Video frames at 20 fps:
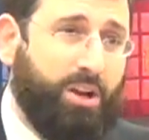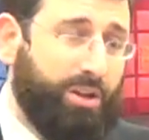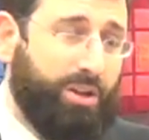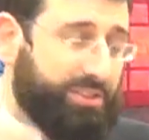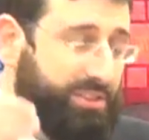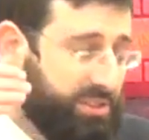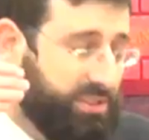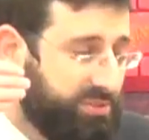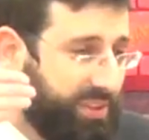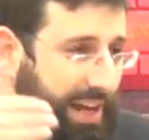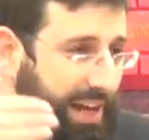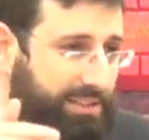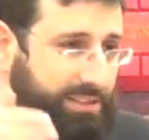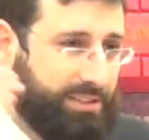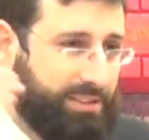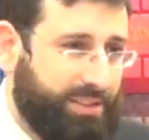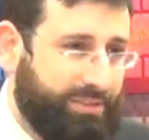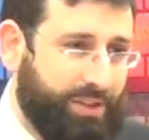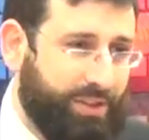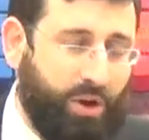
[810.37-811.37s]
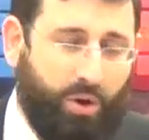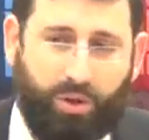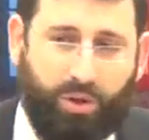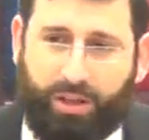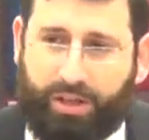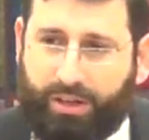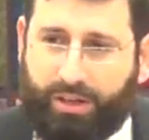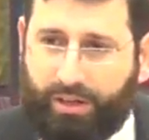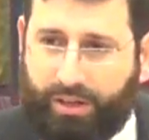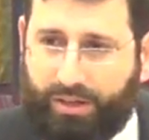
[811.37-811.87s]
because Tzfas is even
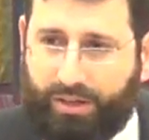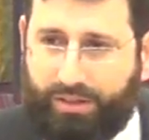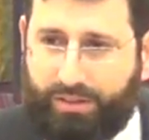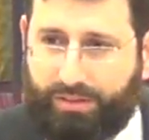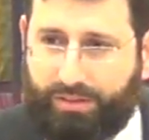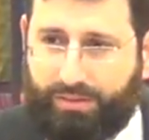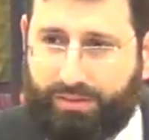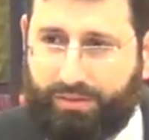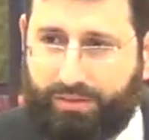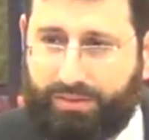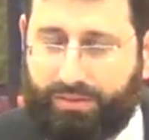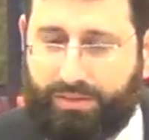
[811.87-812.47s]
holier.